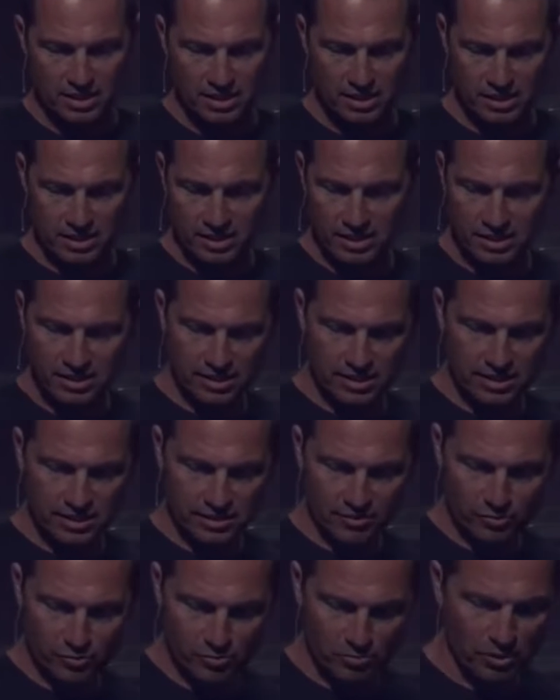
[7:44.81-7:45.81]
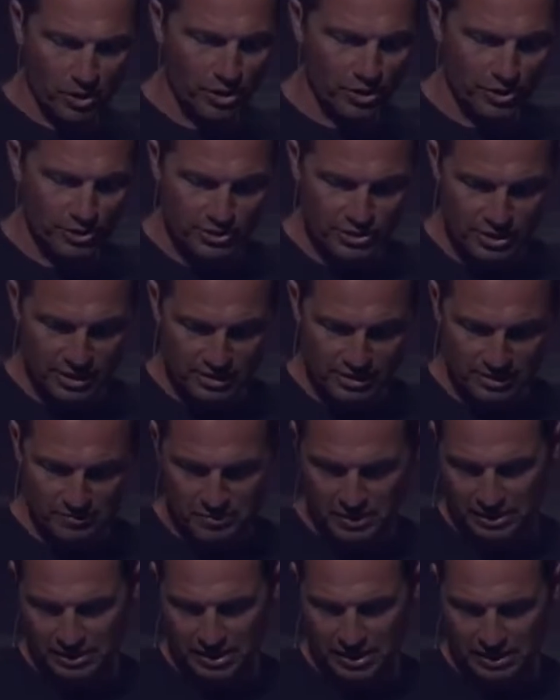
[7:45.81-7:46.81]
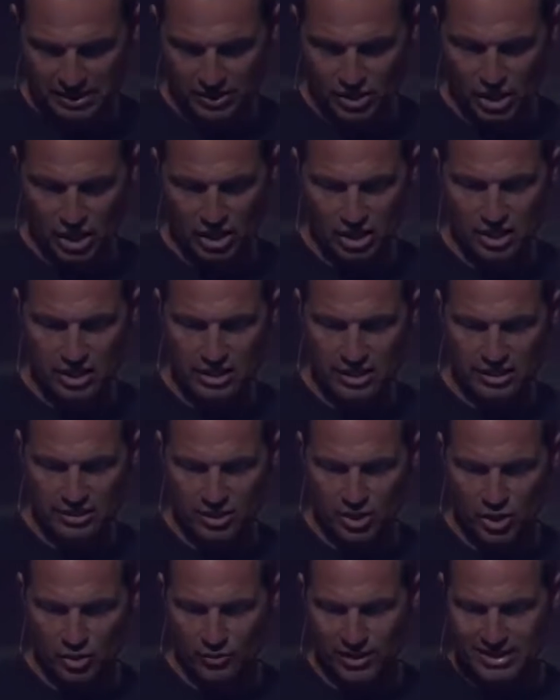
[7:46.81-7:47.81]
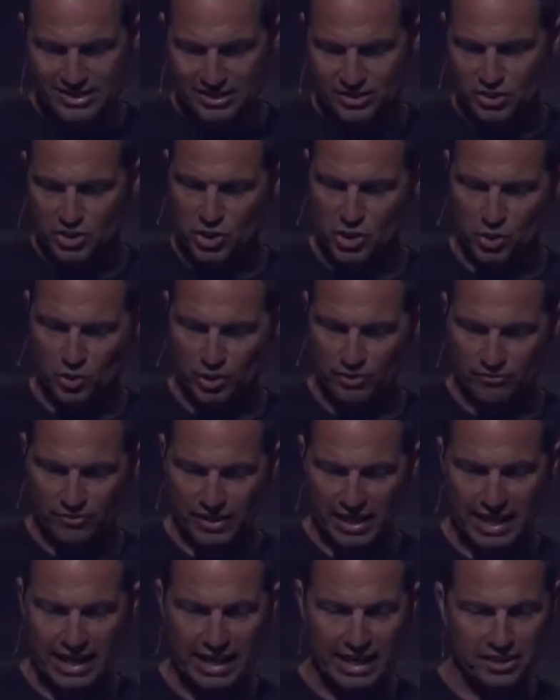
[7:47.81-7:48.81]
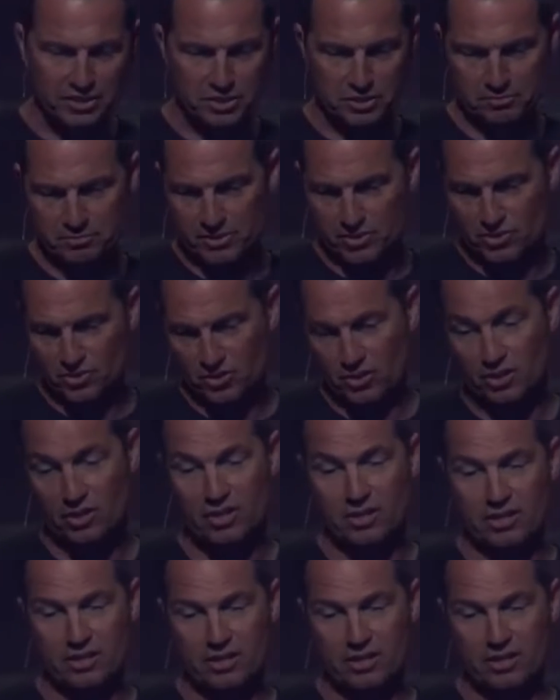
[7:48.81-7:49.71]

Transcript: uh, uh, Bono says something like, The God I know isn't short of cash, mister.